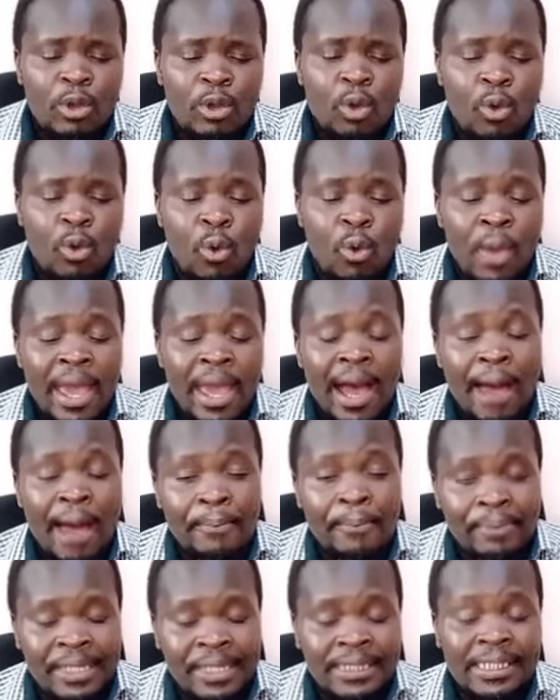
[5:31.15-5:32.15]
where a
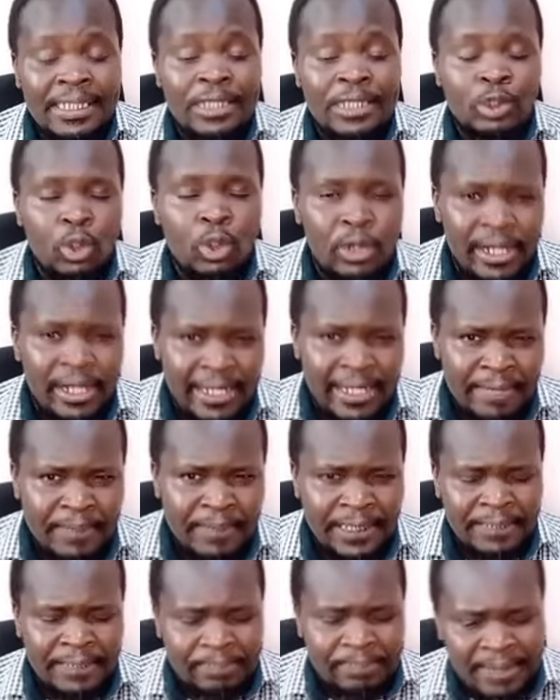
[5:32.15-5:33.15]
president or a
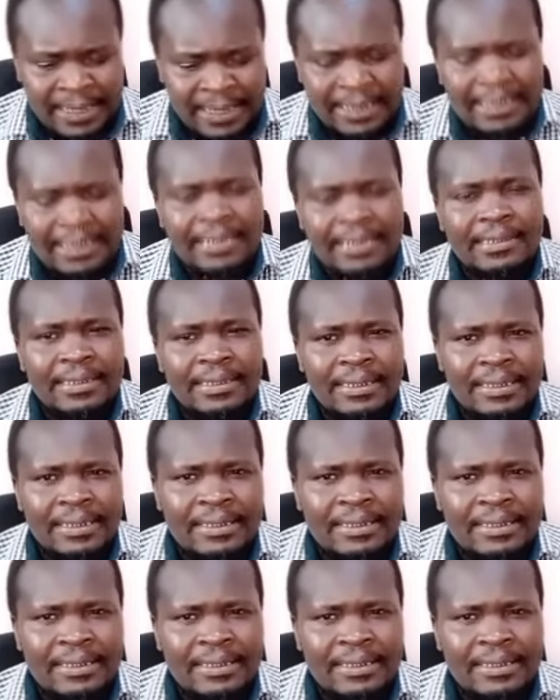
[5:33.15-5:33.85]
deputy president